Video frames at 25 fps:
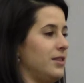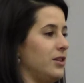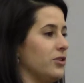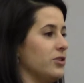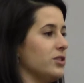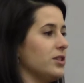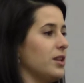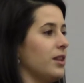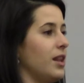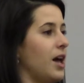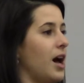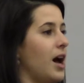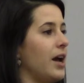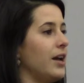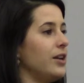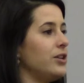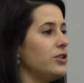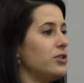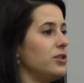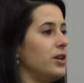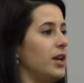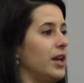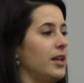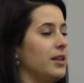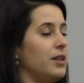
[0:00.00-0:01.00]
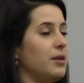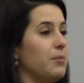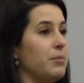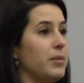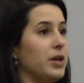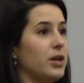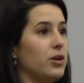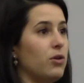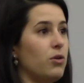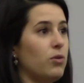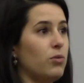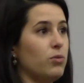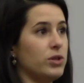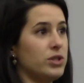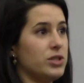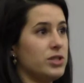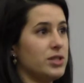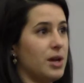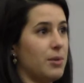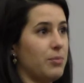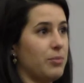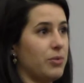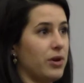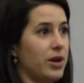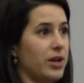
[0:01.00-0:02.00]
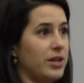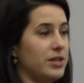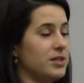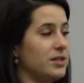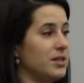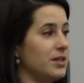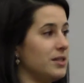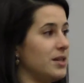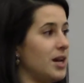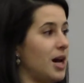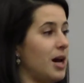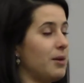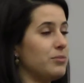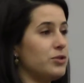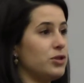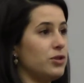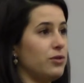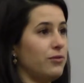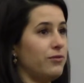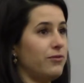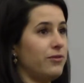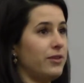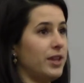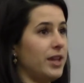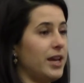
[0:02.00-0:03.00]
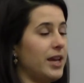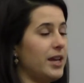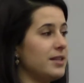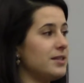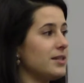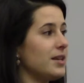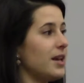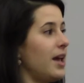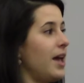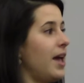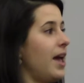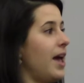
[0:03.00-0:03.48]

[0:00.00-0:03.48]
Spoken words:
There's a line in the middle which separates the top two fillets,